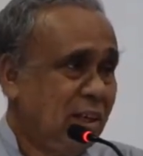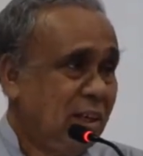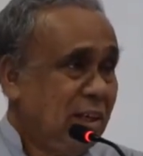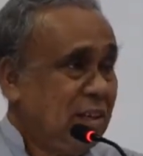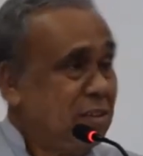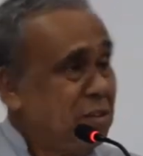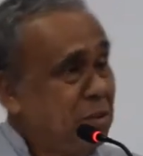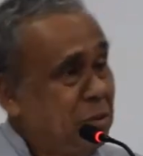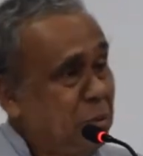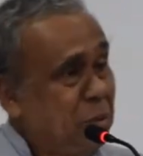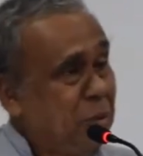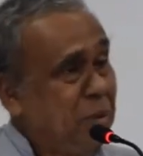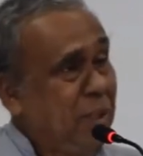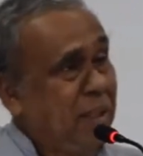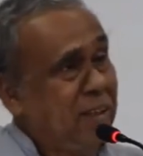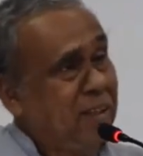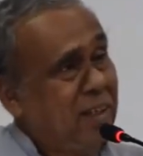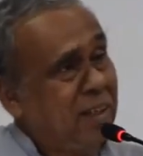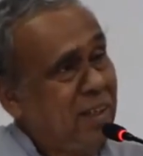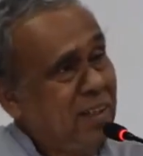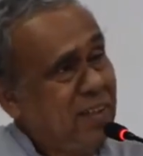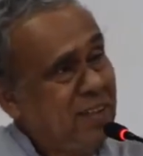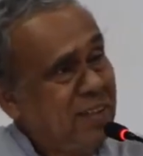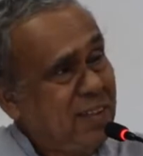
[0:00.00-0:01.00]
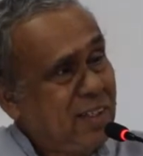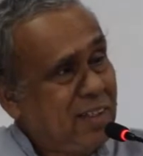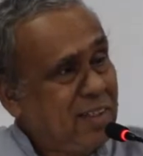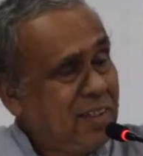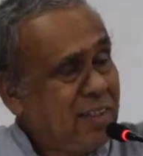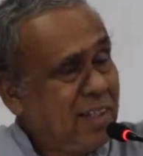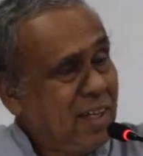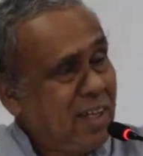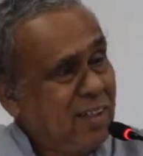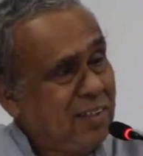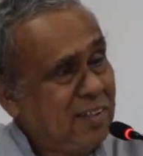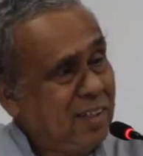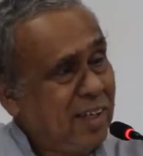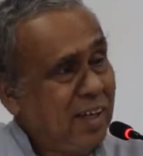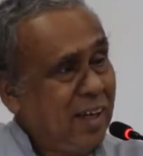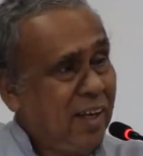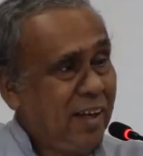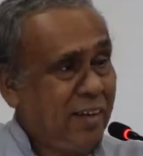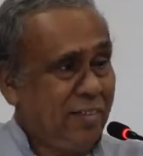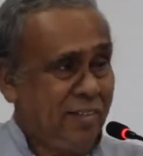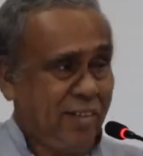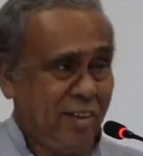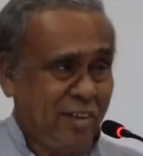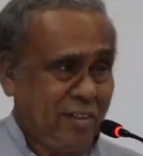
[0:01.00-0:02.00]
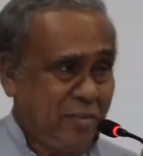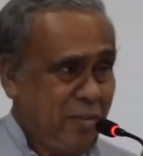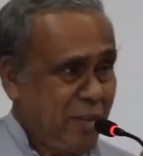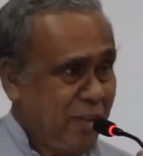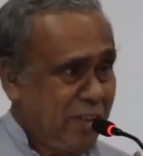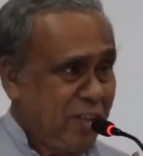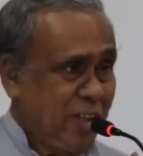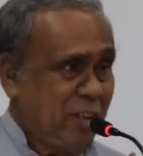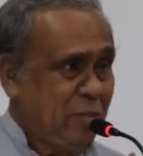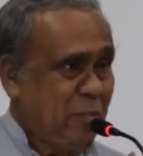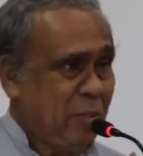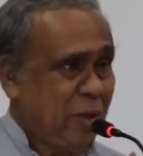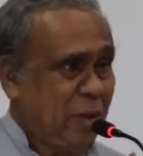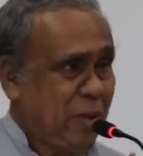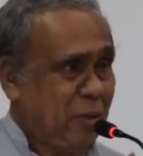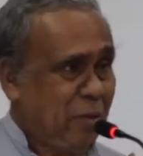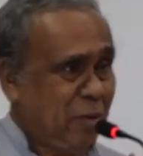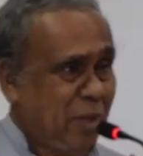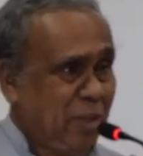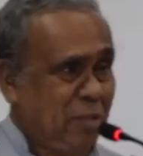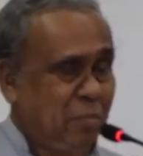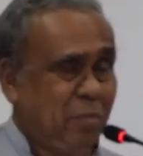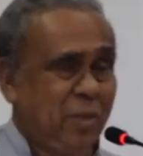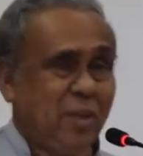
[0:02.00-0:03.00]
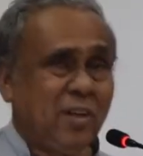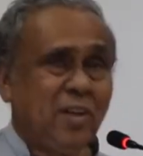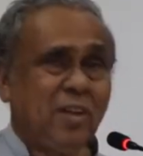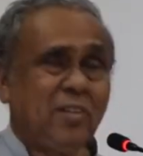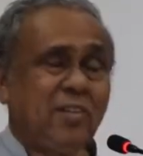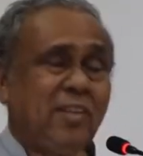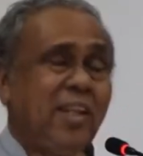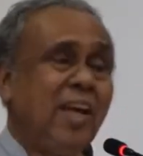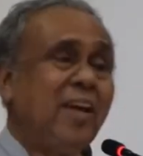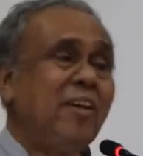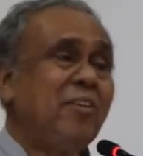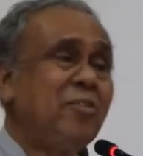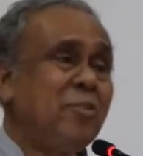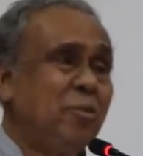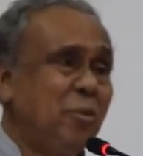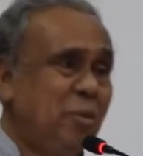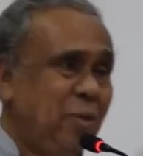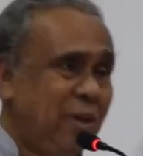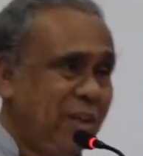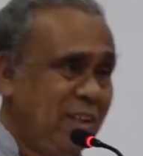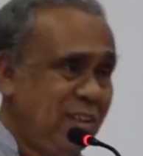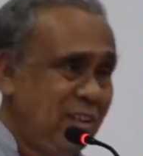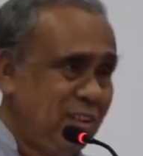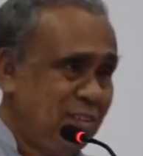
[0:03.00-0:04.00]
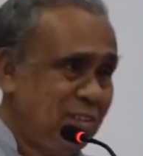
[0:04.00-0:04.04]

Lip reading: It's true that the distant stars are at rest with respect to us because they are so